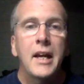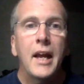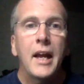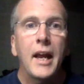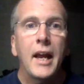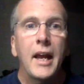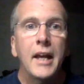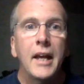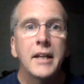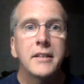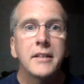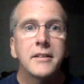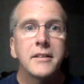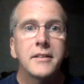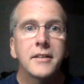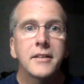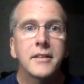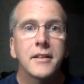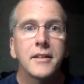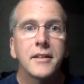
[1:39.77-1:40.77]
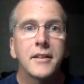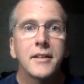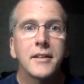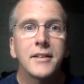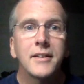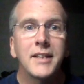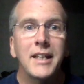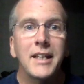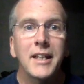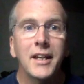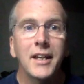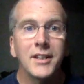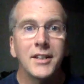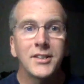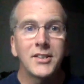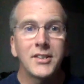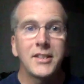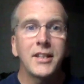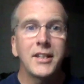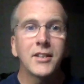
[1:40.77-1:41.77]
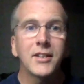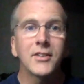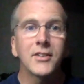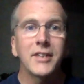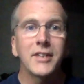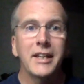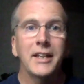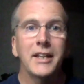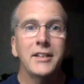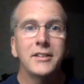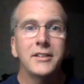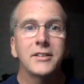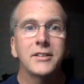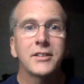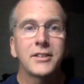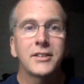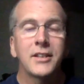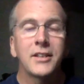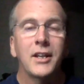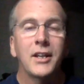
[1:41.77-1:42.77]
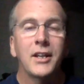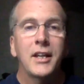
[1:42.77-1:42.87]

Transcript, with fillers: And the Assyrians